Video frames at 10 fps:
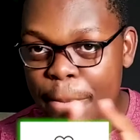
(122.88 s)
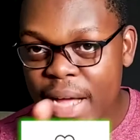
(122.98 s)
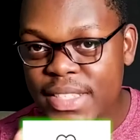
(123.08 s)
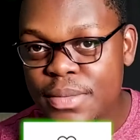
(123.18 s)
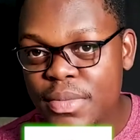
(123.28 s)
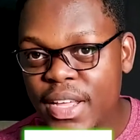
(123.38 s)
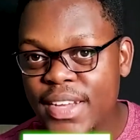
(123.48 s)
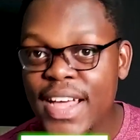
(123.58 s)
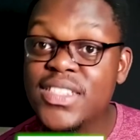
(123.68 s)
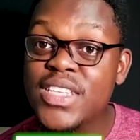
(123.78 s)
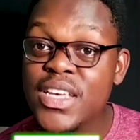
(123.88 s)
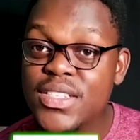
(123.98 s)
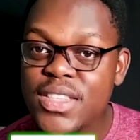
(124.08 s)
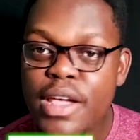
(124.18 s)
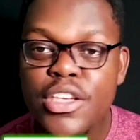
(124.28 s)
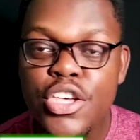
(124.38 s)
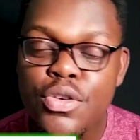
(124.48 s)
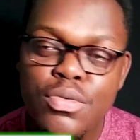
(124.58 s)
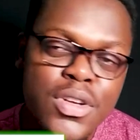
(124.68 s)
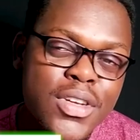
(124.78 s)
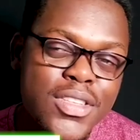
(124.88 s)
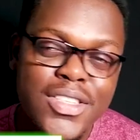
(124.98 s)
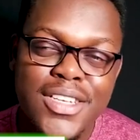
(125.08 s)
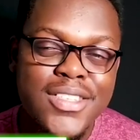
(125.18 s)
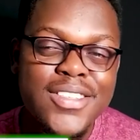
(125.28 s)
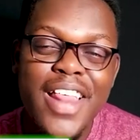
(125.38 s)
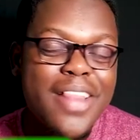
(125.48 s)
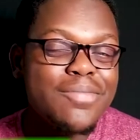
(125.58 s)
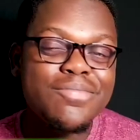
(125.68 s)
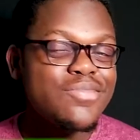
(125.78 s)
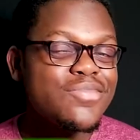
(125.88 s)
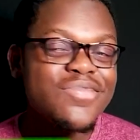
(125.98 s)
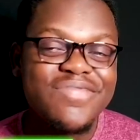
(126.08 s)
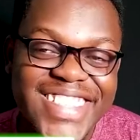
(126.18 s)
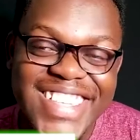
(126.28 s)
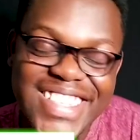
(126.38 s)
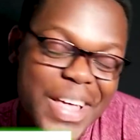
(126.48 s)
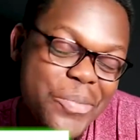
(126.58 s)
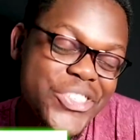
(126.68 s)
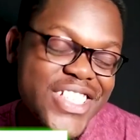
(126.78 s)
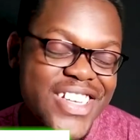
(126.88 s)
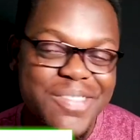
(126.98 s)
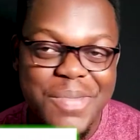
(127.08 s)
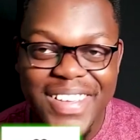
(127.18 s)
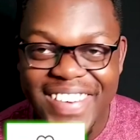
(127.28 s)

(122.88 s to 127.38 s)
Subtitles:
button there that says thank you. Just appreciate me,